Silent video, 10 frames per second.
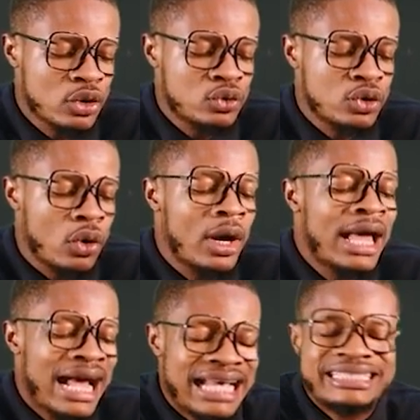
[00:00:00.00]
Go to your
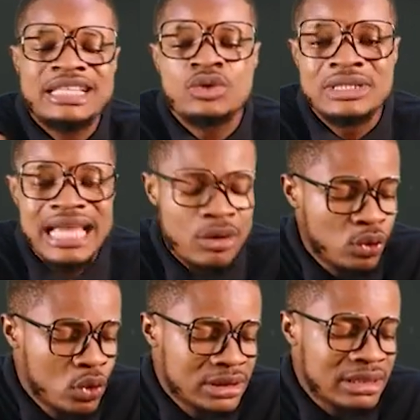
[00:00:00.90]
access your
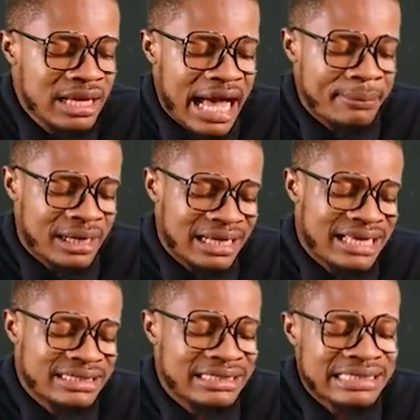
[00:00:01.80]
download
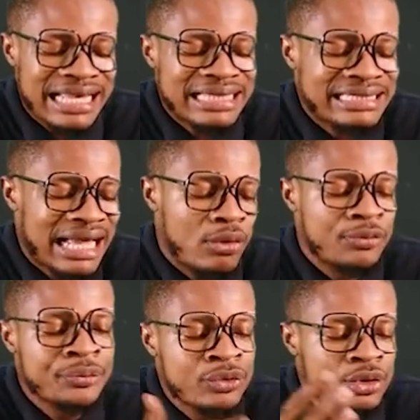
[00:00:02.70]
classes. Start now.
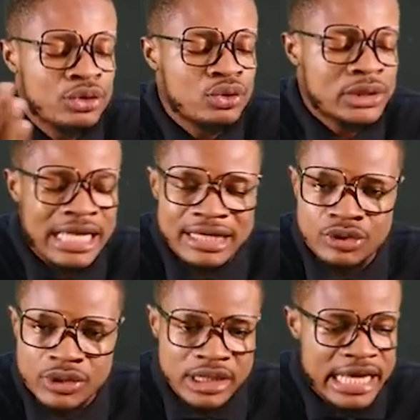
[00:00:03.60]
You start.
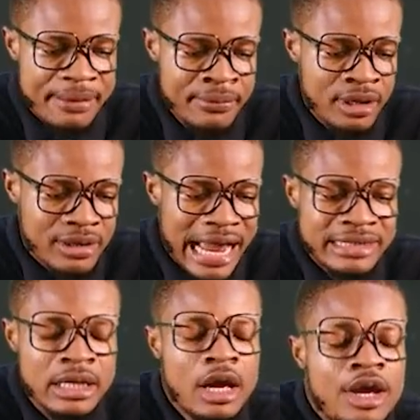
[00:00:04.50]
You see them, right?